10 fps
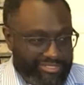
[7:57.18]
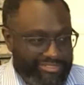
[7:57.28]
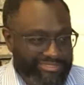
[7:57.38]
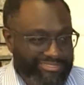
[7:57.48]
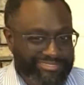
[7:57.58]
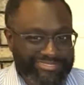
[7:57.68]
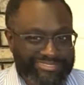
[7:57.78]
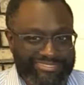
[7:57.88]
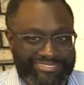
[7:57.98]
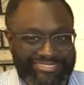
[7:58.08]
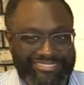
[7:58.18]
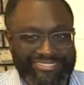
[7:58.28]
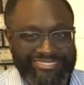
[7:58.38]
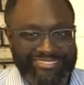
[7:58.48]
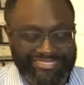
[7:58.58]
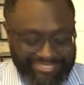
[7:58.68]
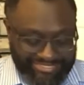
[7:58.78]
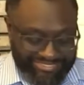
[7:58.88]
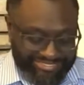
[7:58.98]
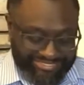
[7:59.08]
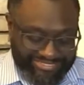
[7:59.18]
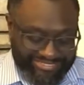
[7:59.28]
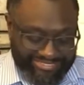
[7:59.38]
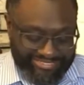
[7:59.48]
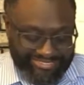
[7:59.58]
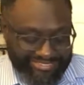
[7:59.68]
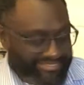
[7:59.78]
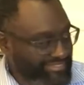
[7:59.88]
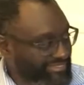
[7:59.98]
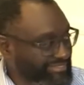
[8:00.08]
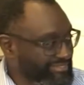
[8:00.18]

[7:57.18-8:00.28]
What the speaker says: The person shown says nothing.